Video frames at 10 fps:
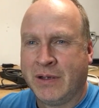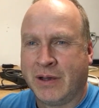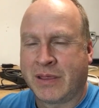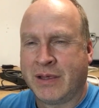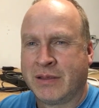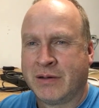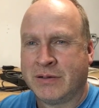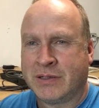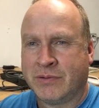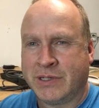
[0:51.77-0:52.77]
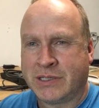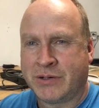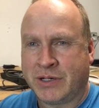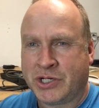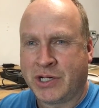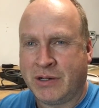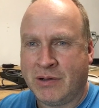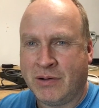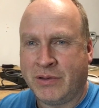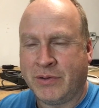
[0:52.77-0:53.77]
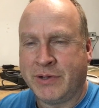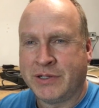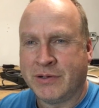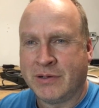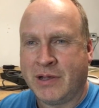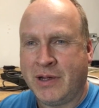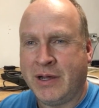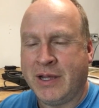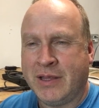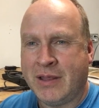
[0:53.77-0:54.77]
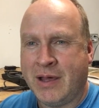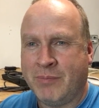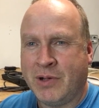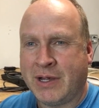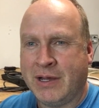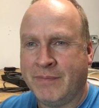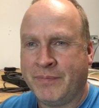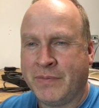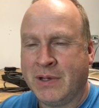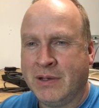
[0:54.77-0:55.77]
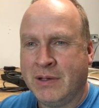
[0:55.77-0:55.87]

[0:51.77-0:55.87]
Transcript: I think there's a restriction on the return line in that bucket.